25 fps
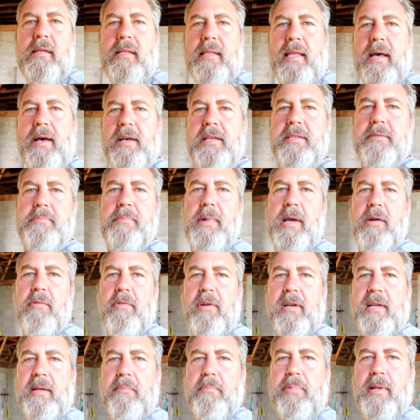That's my
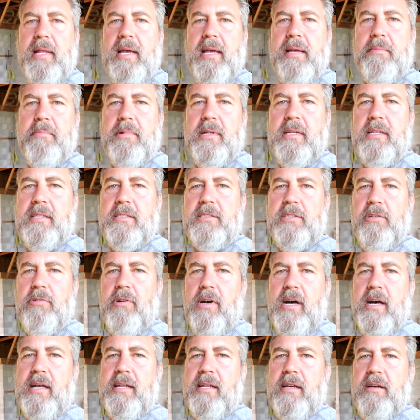working plan, but it's so
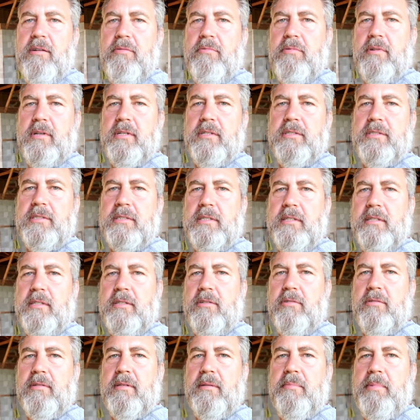hot out, we're just gonna
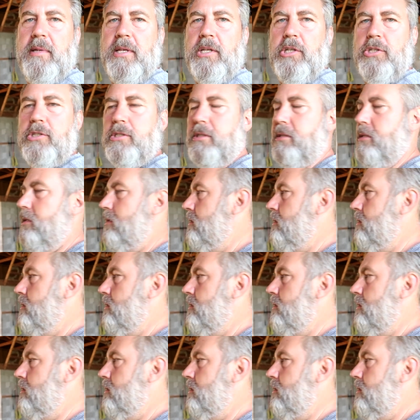go to the beach.